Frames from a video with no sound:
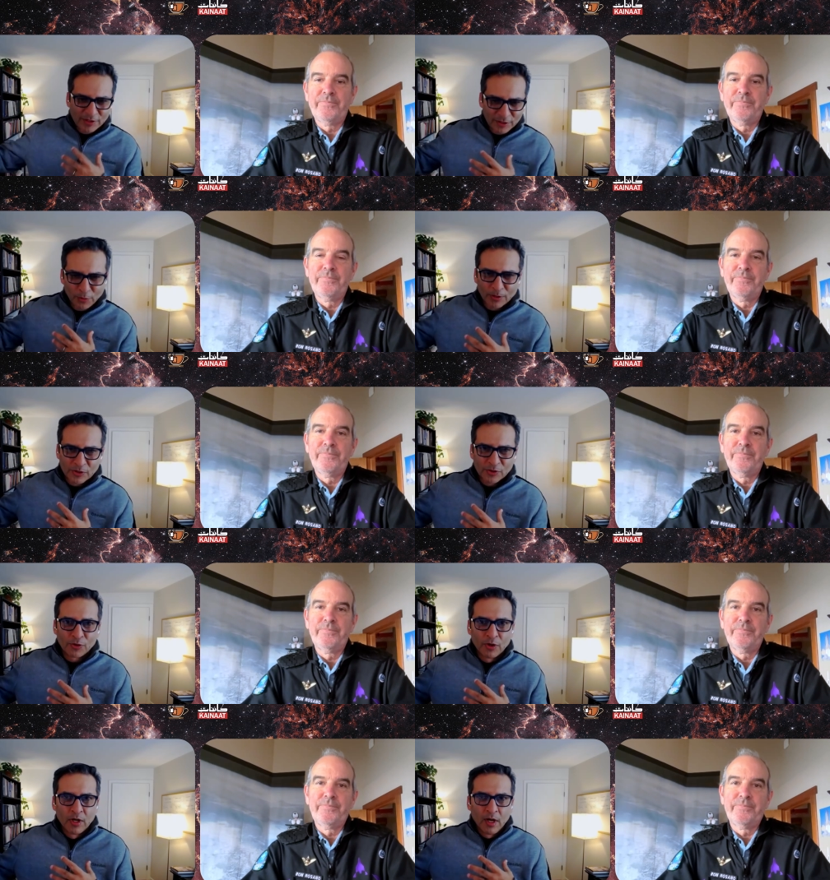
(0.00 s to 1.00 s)
Speaker 1: actually you
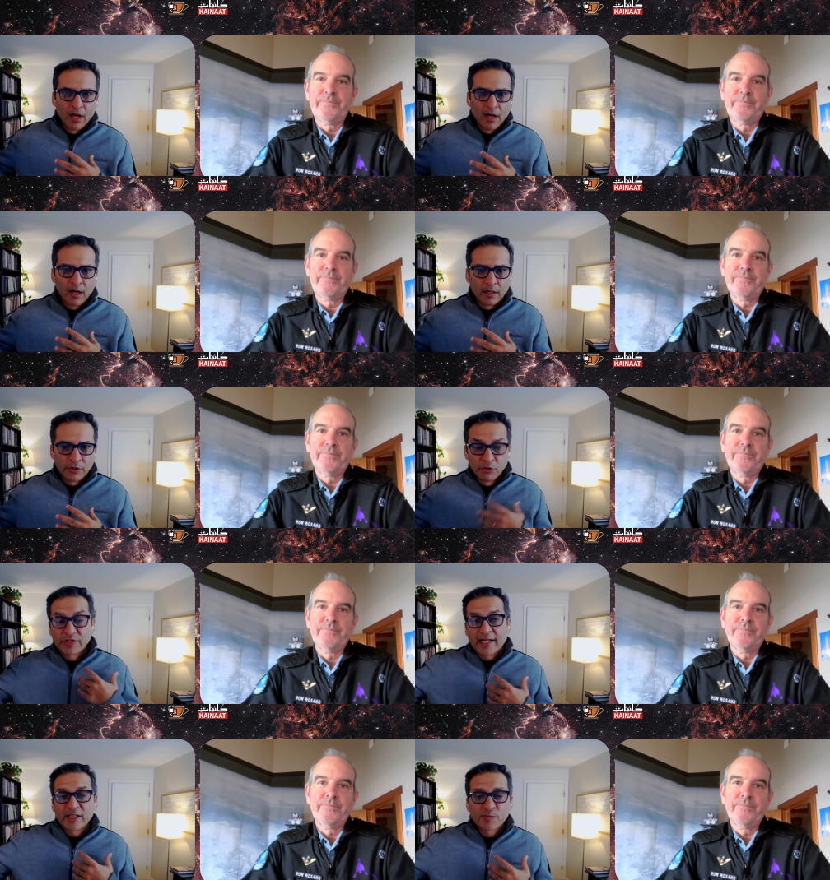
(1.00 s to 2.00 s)
also uh,
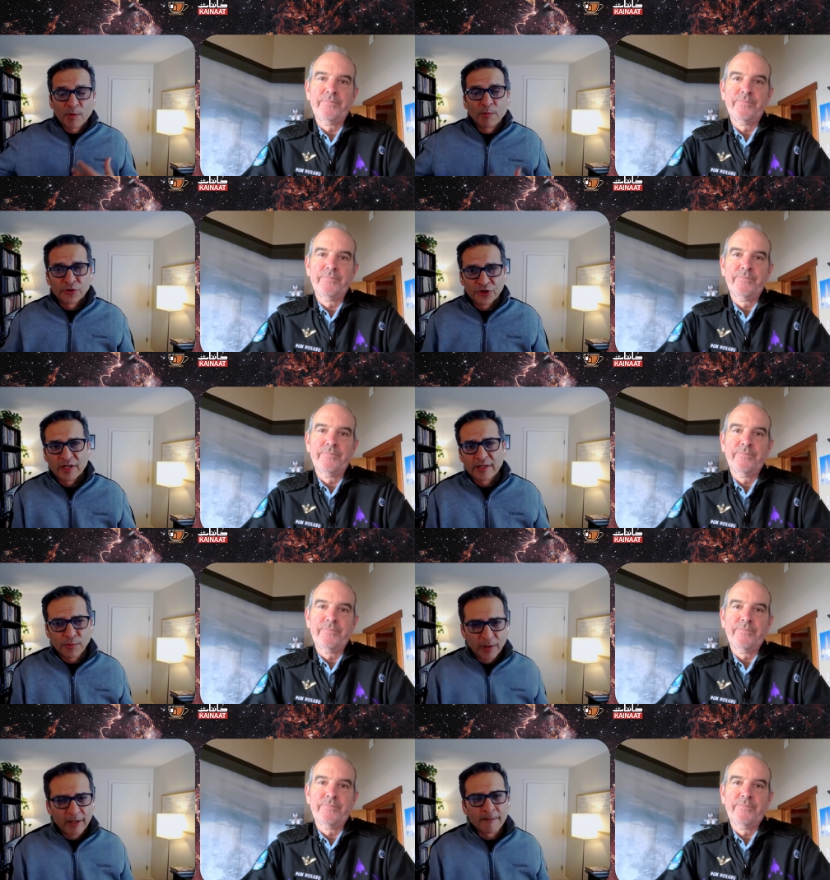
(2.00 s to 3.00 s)
do science promotion
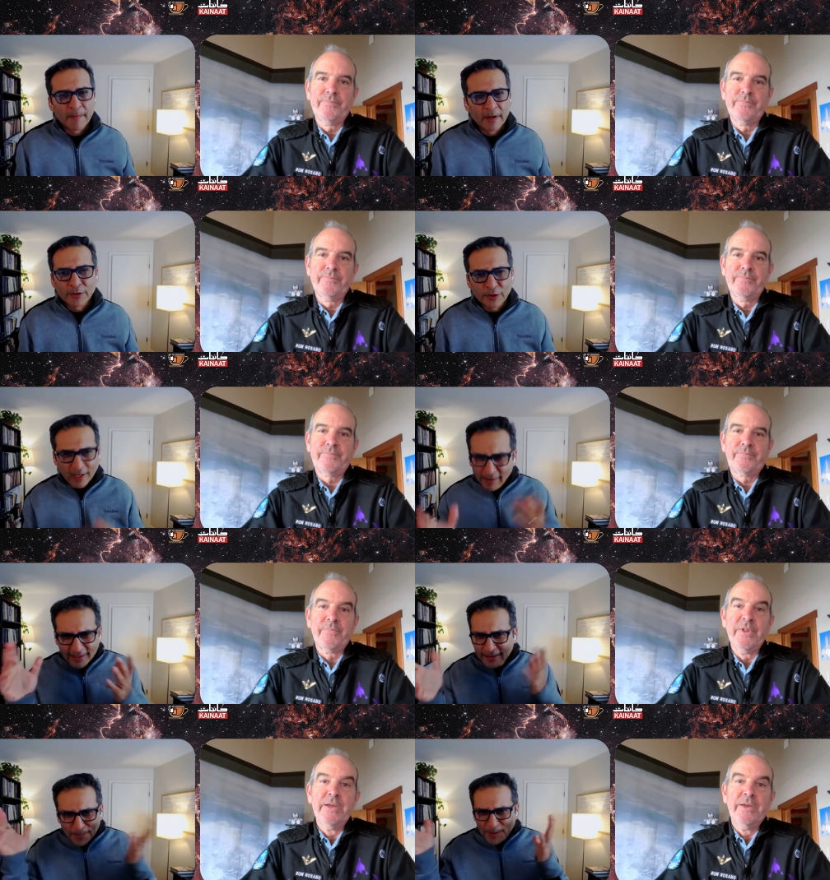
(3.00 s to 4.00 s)
as well uh, so tell
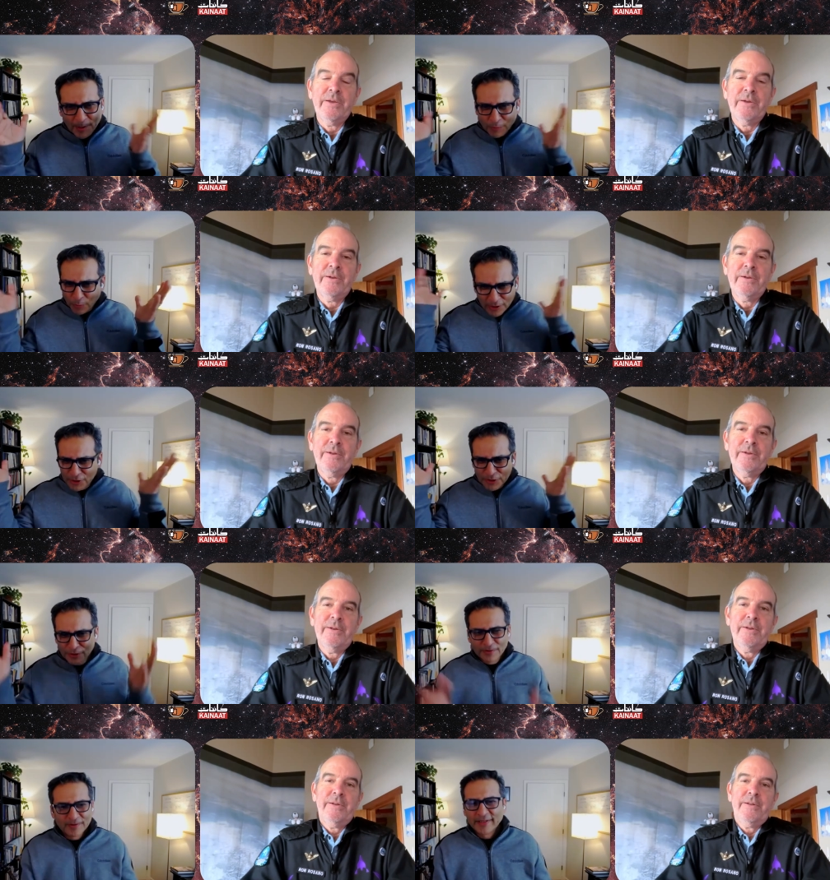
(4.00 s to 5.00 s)
us a little bit about what do
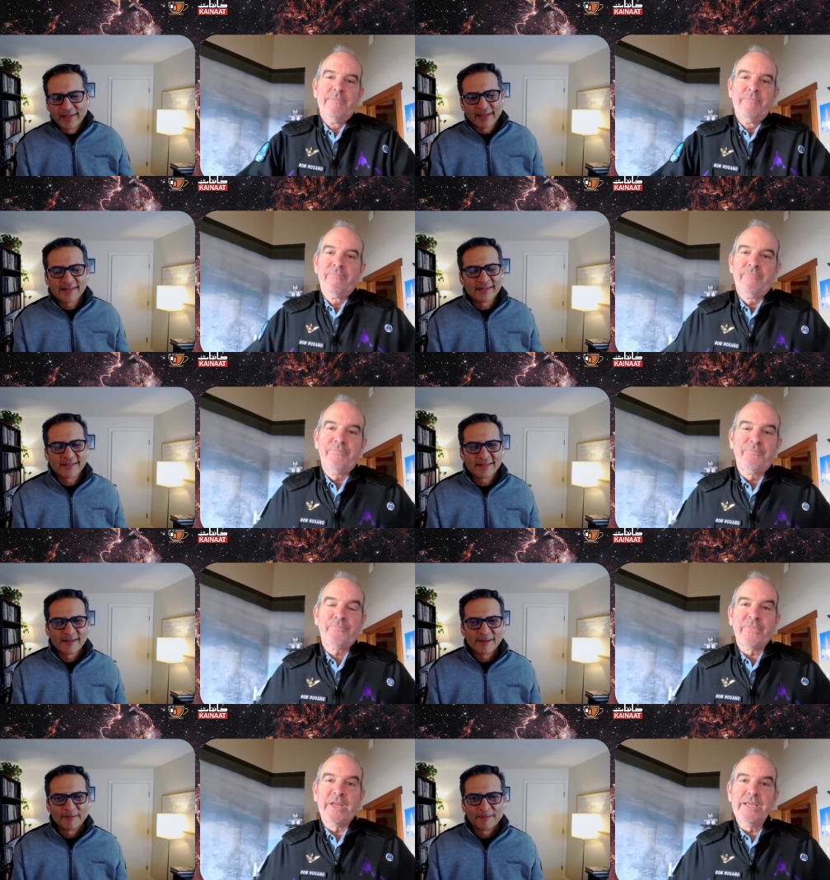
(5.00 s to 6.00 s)
you do in that sense
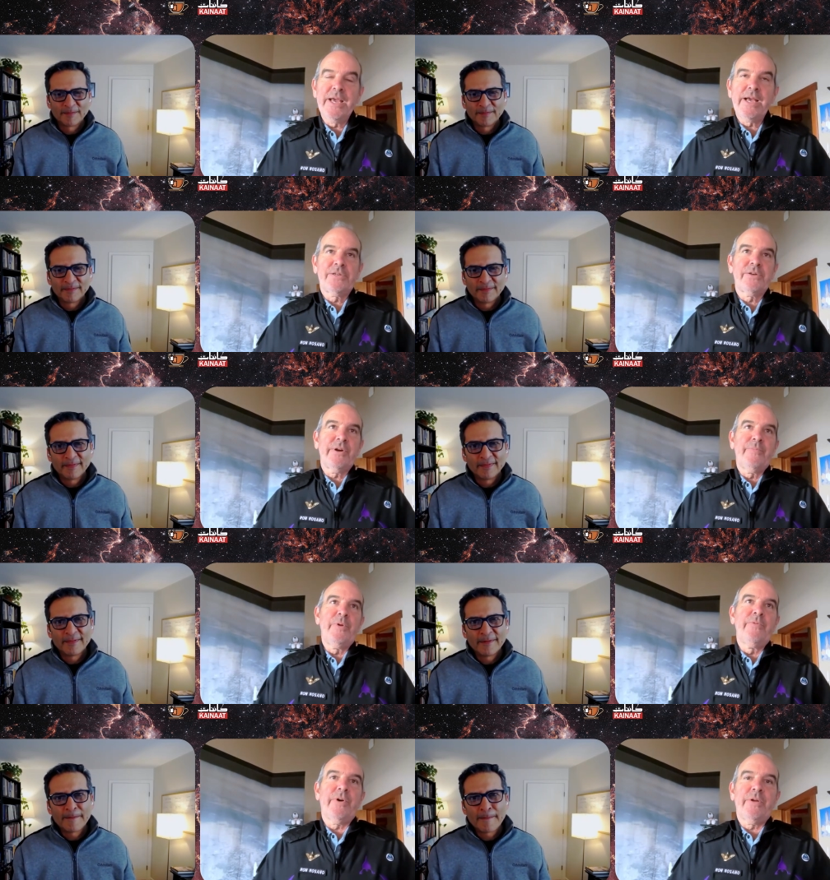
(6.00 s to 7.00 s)
Speaker 2: yeah so i've been
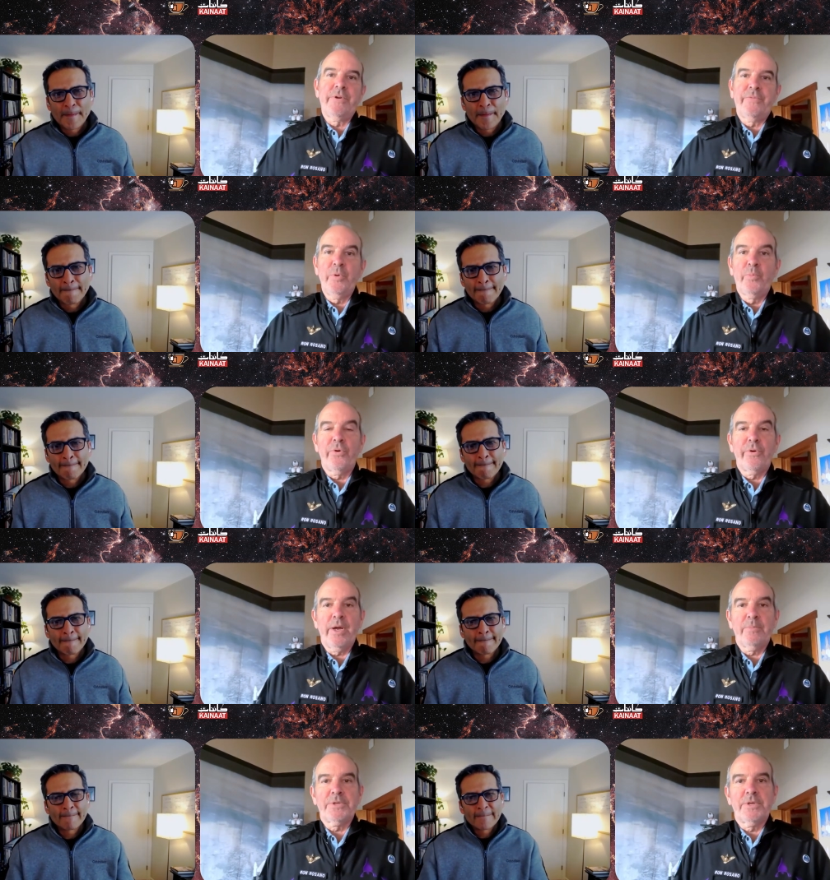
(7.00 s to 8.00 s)
involved in a few
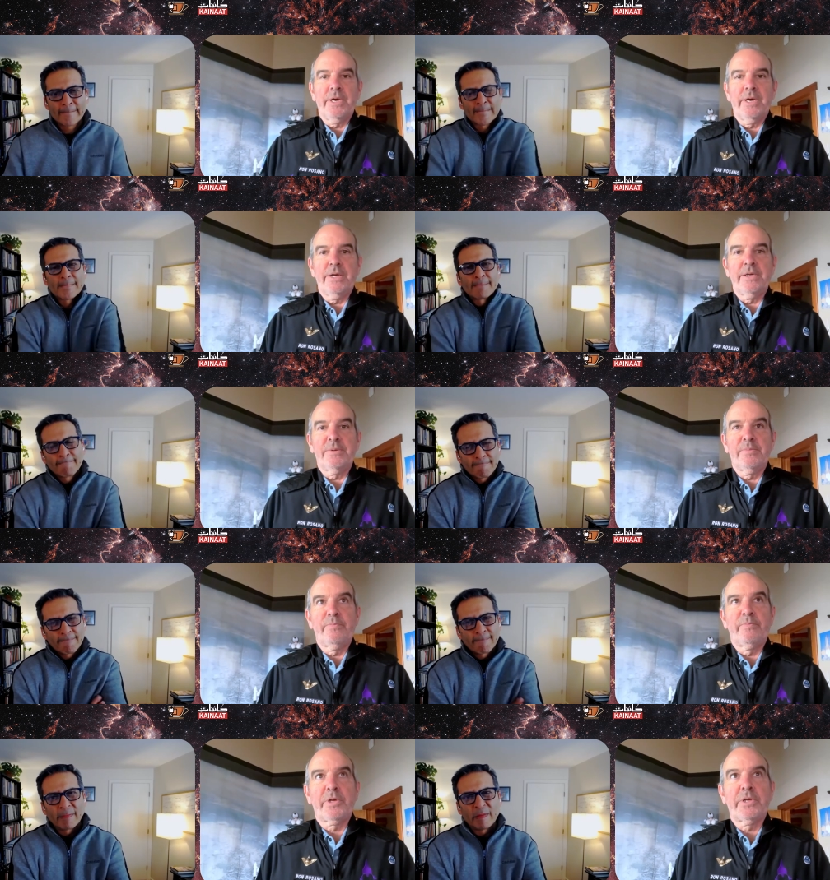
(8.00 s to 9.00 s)
programs uh,
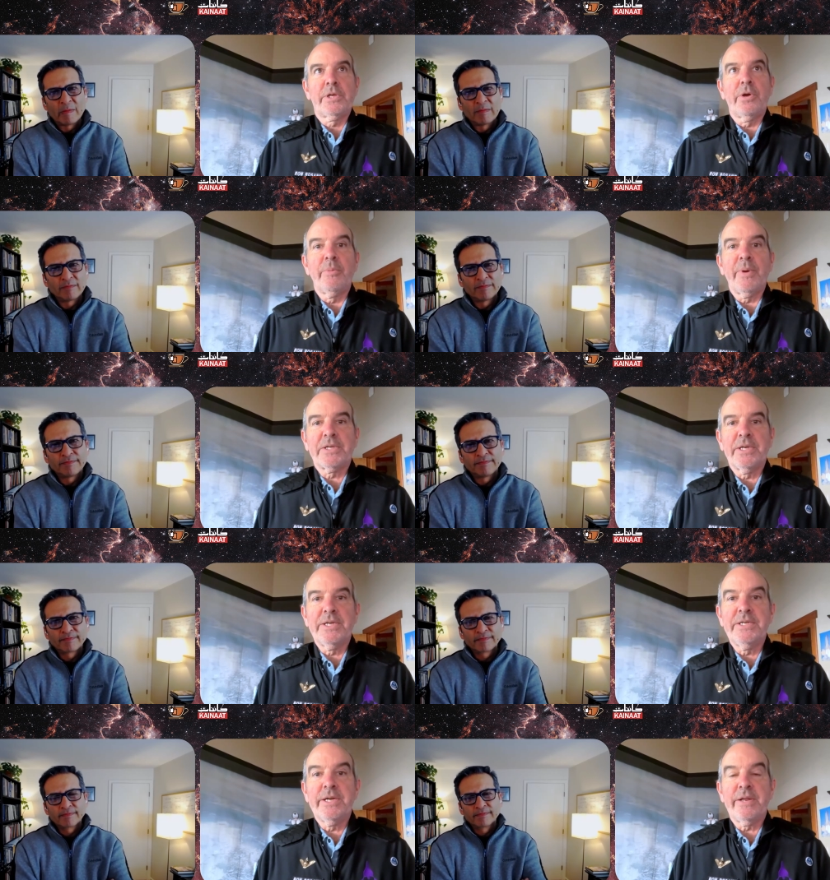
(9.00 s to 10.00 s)
going back to
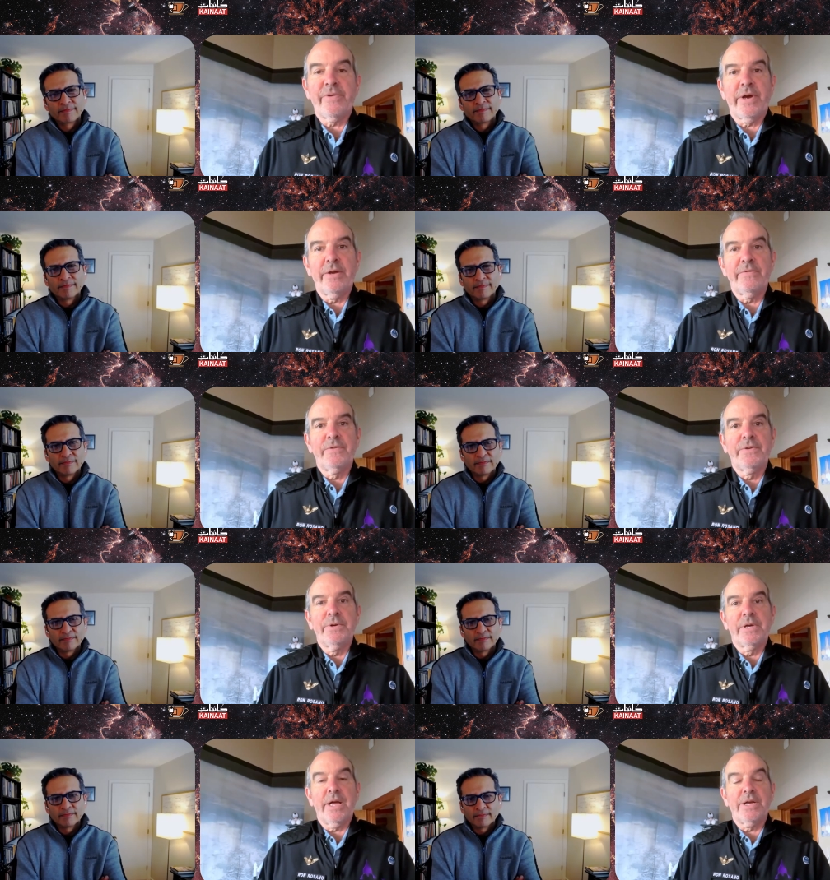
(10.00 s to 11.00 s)
1995 doing
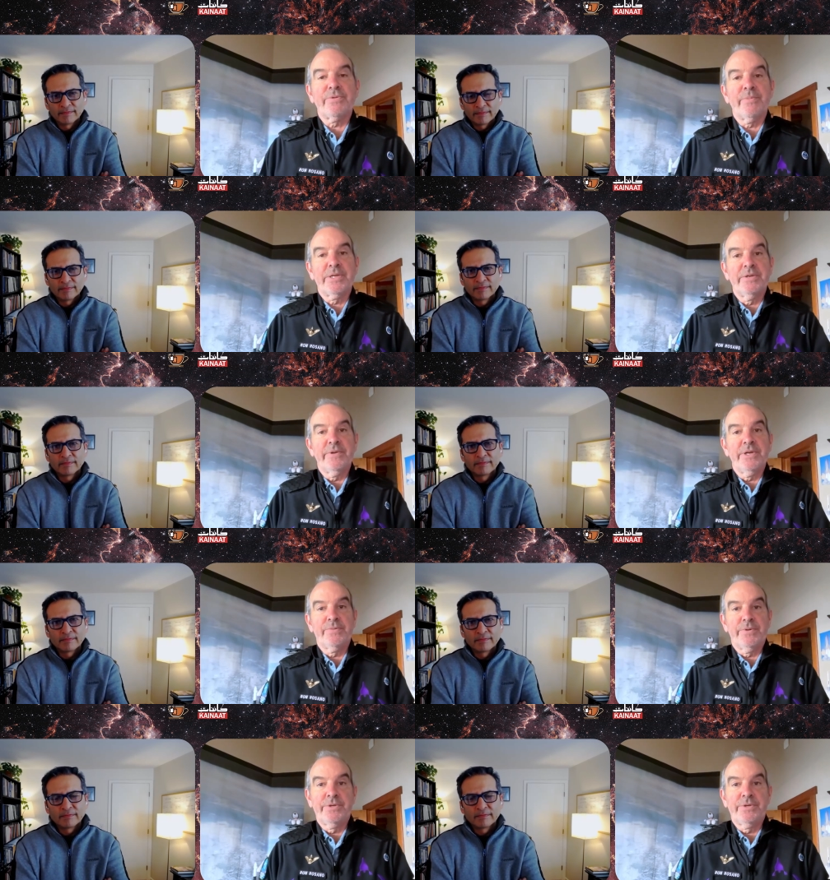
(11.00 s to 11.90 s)
classroom activities with